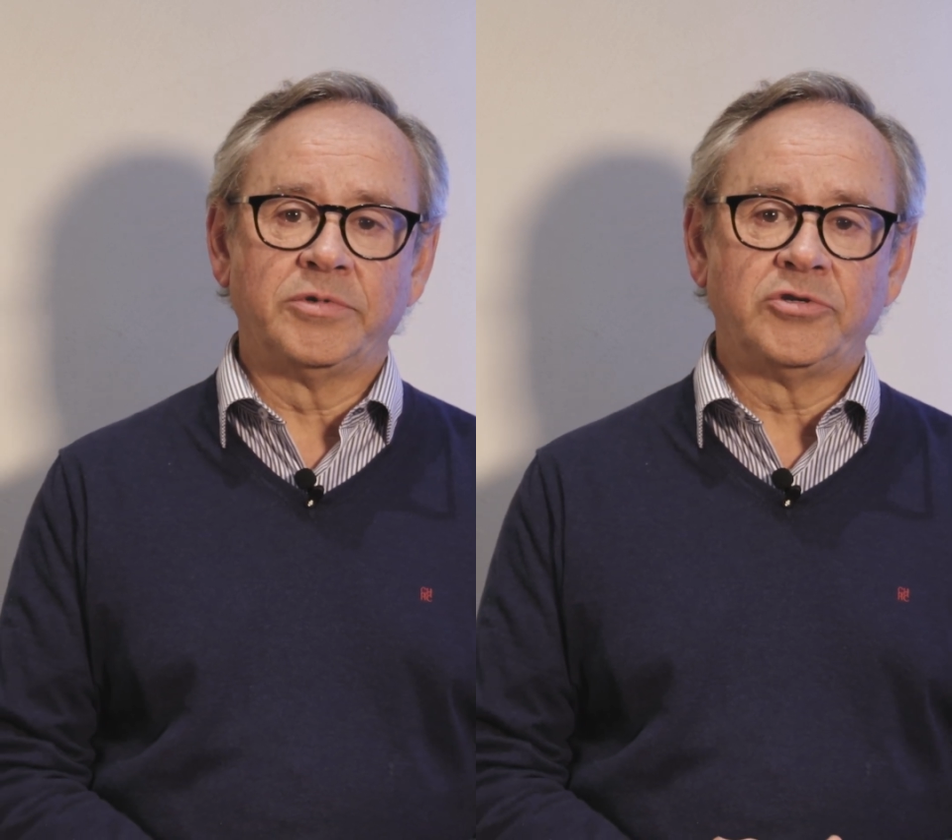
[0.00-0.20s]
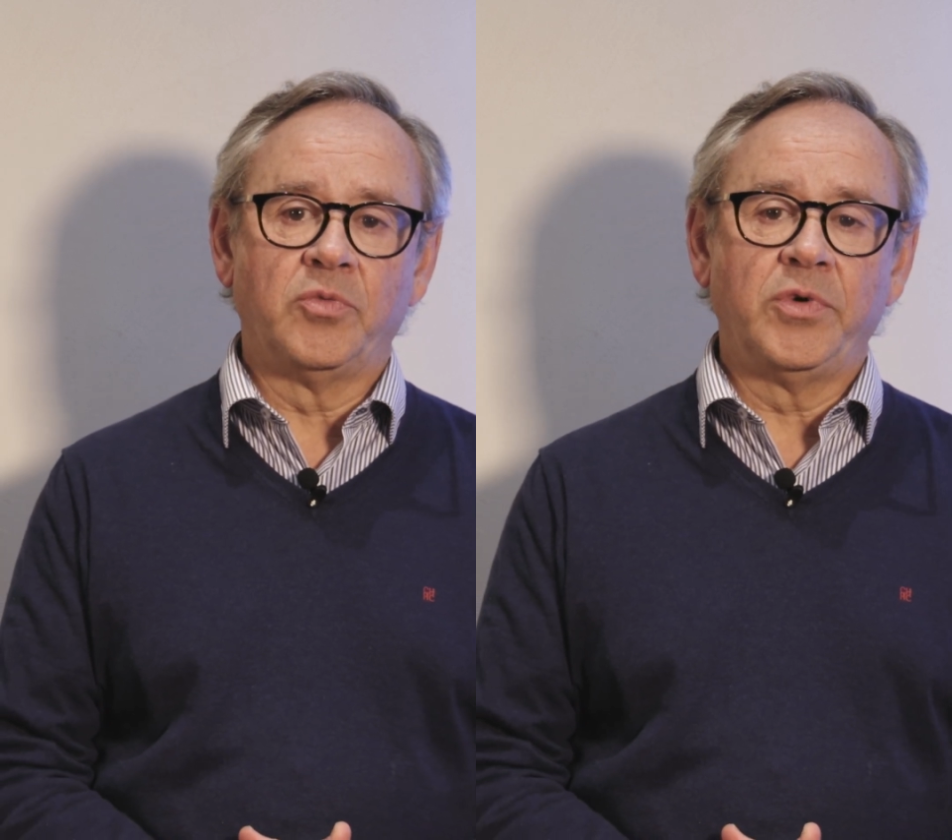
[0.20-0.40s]

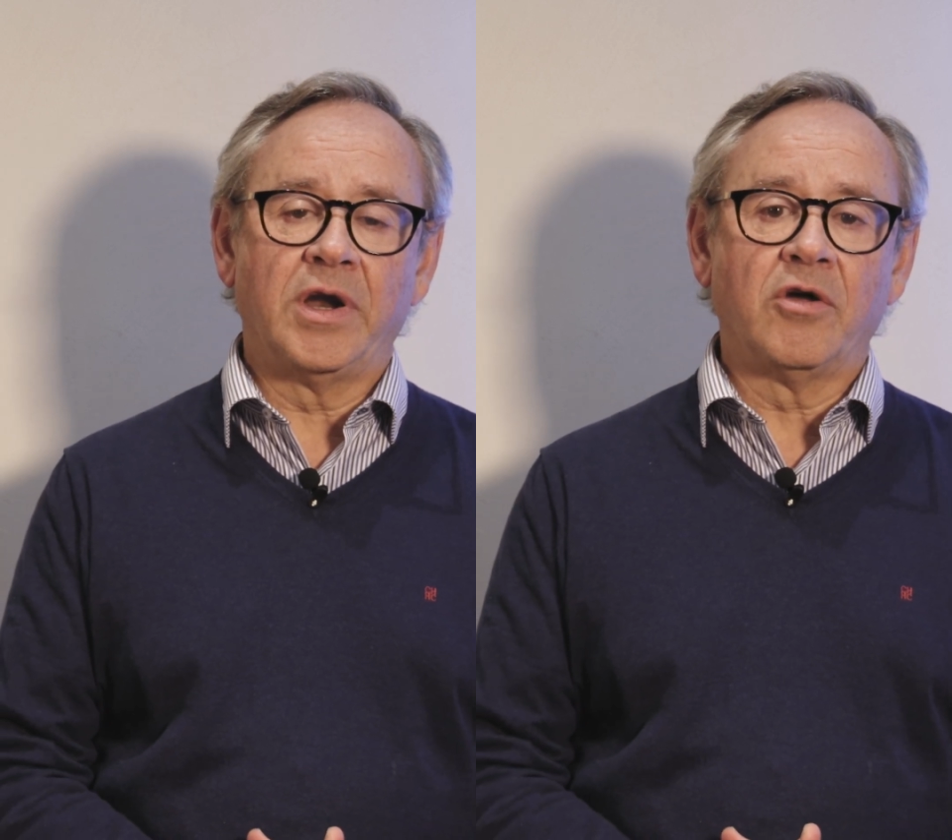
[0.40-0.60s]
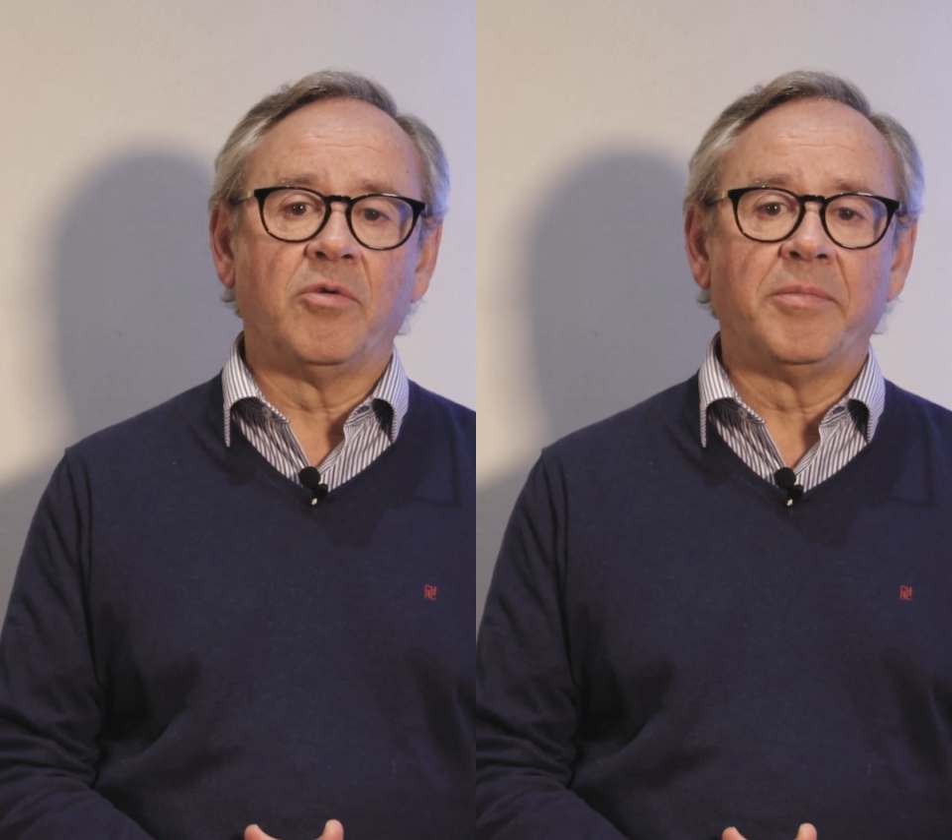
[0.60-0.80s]
So we
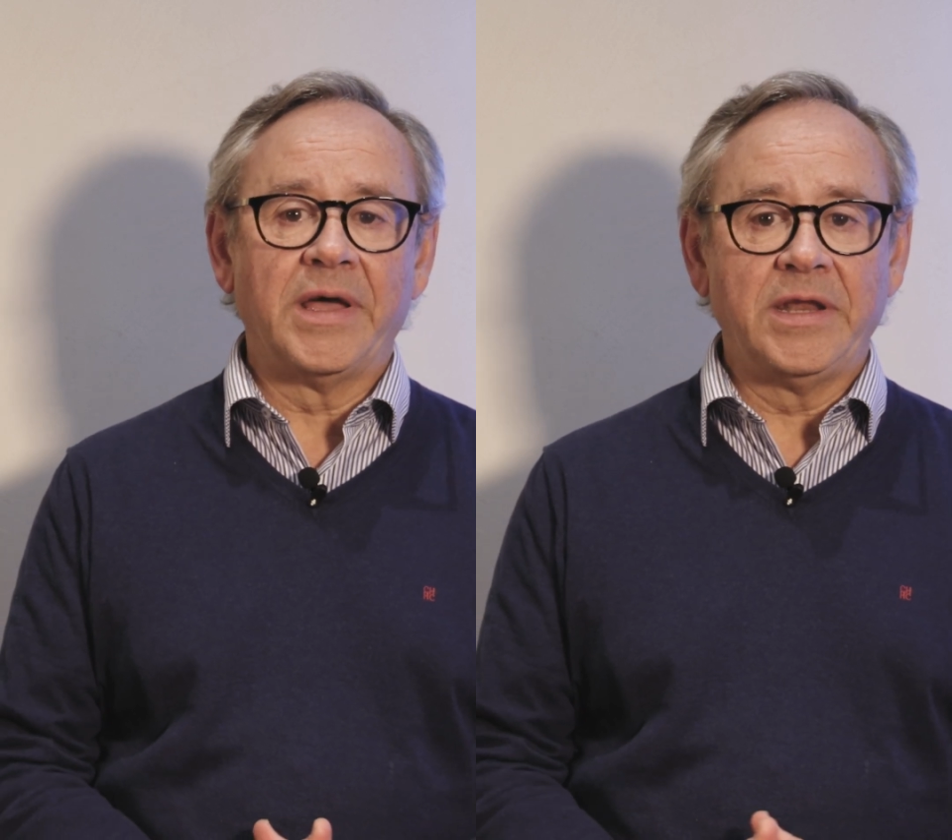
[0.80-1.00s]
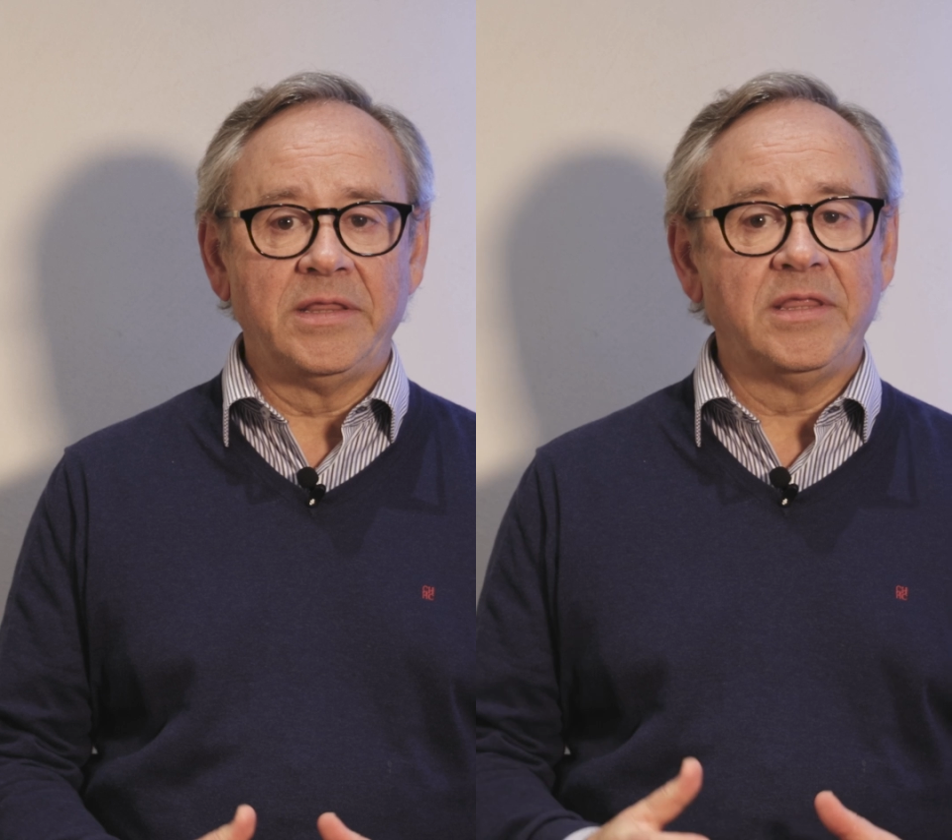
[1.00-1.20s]
are
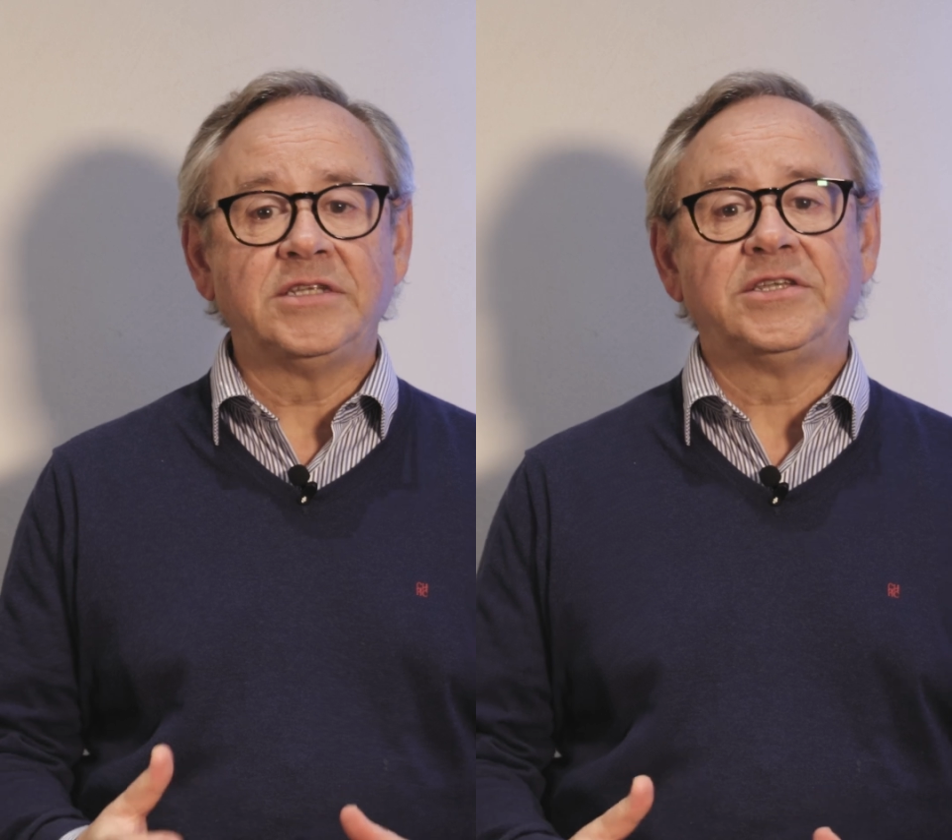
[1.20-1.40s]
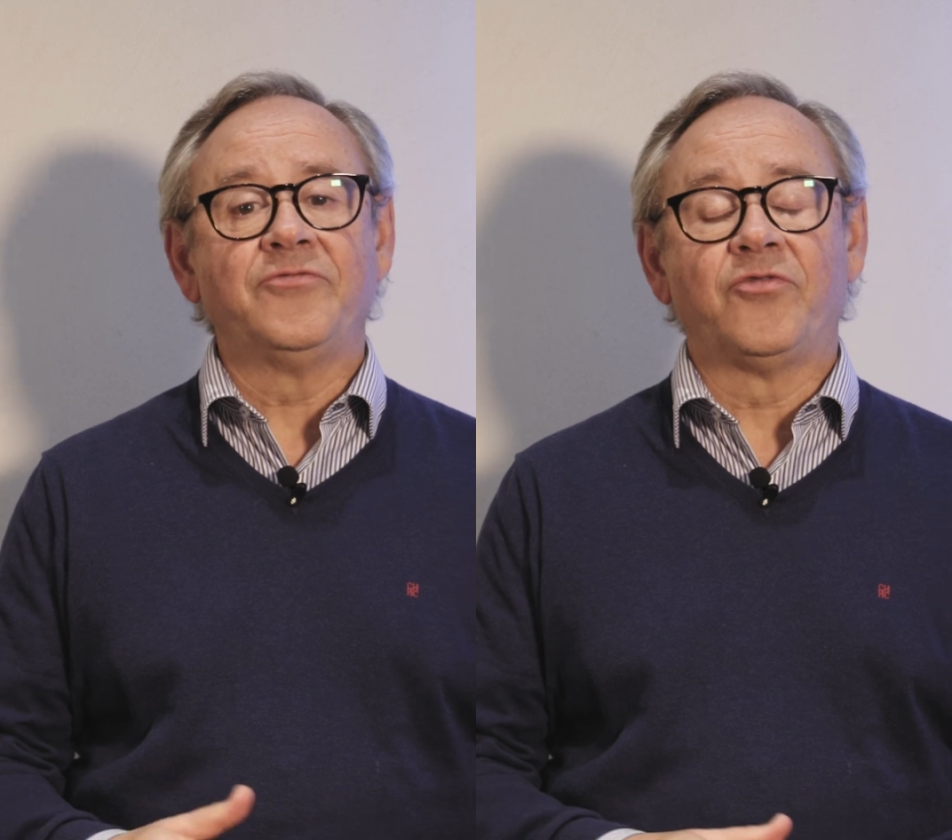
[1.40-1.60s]
combining
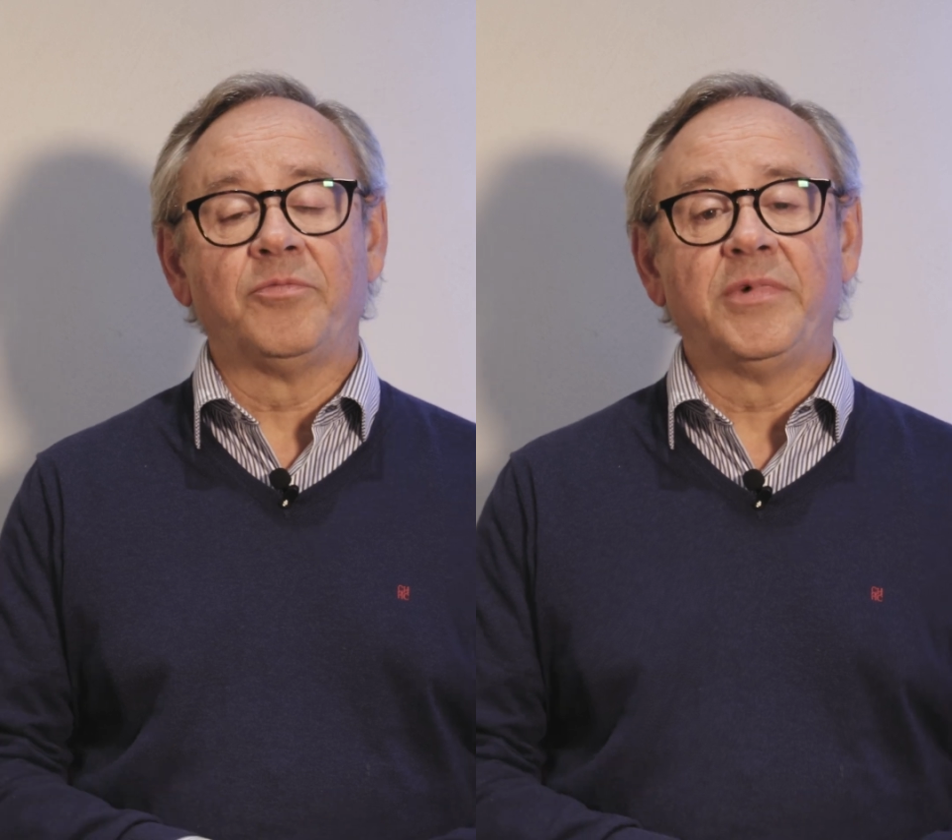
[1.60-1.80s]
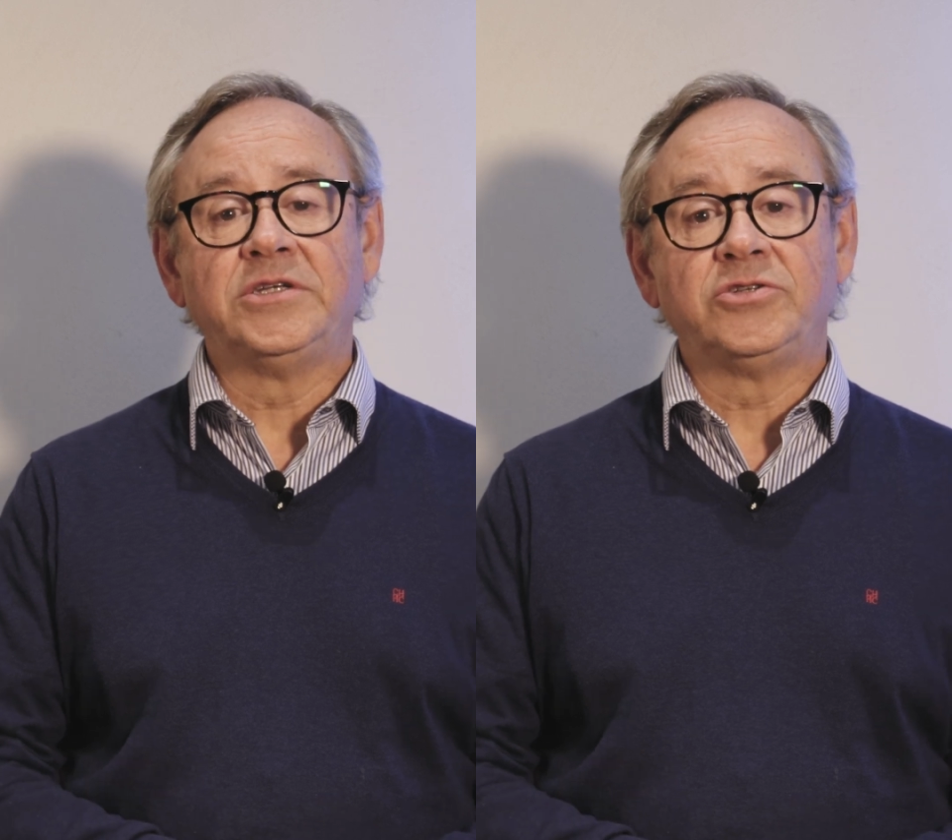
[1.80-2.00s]
this
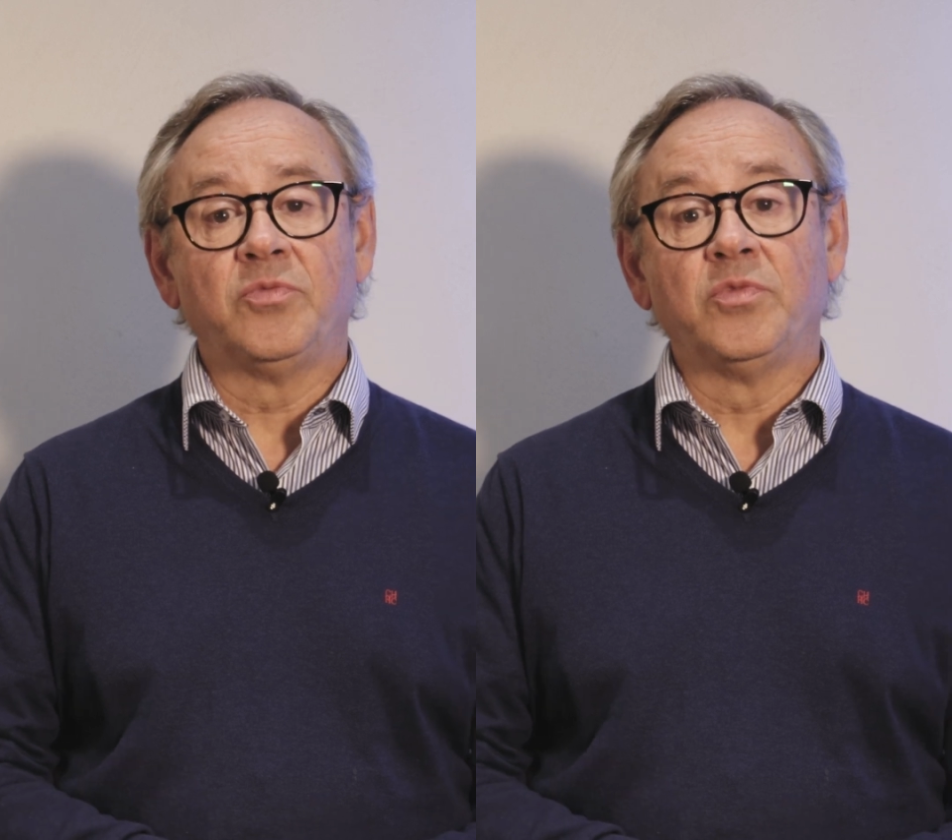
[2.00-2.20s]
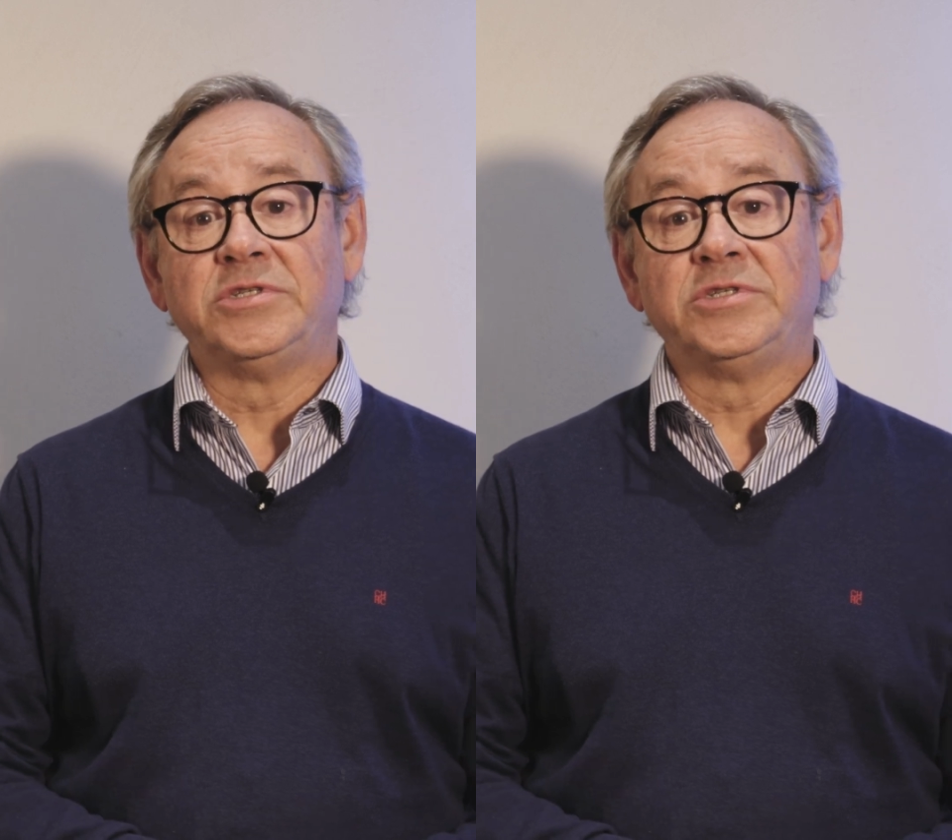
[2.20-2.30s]
information,